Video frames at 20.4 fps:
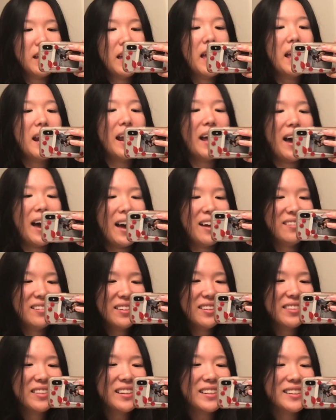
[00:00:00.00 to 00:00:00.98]
and I
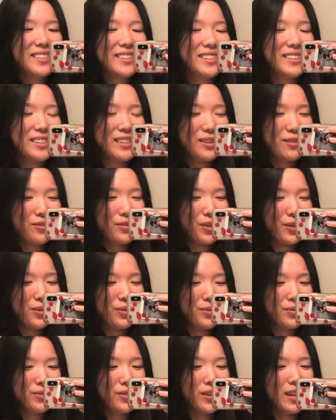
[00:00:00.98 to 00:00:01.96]
added this
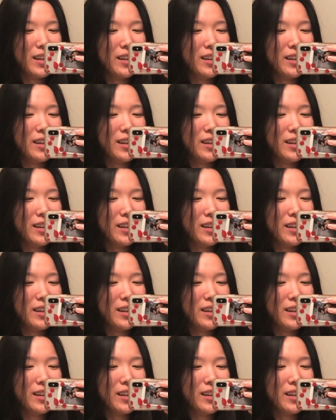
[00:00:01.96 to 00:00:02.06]
seafoam,